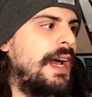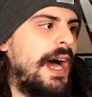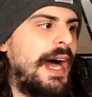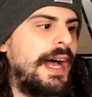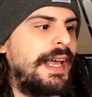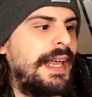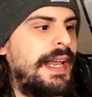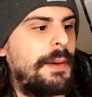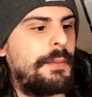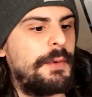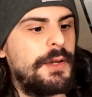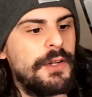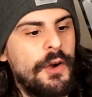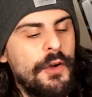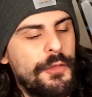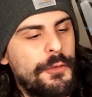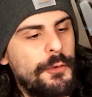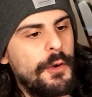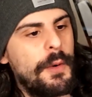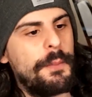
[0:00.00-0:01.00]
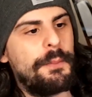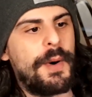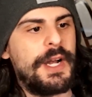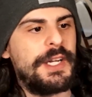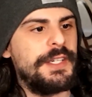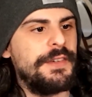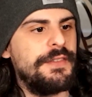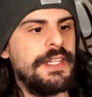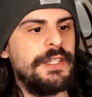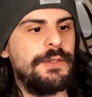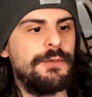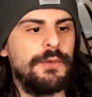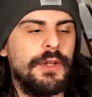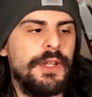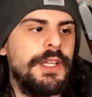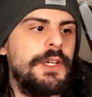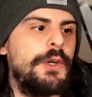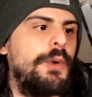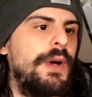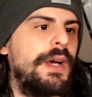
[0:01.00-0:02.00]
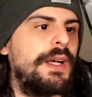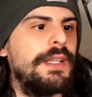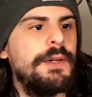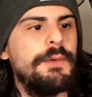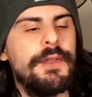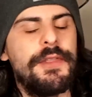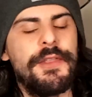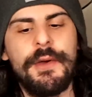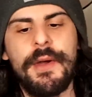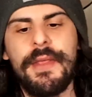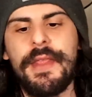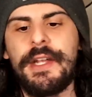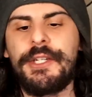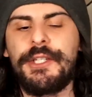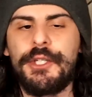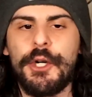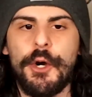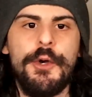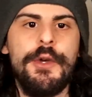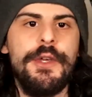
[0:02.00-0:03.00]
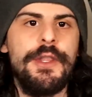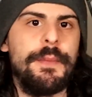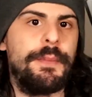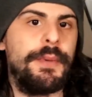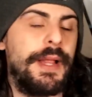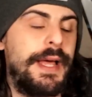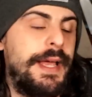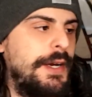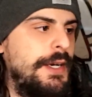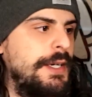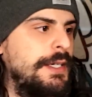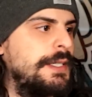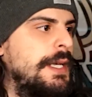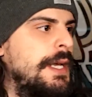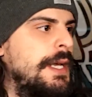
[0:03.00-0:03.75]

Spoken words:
Again, I'm gonna go through a bunch of these really quickly with you and then show you the players,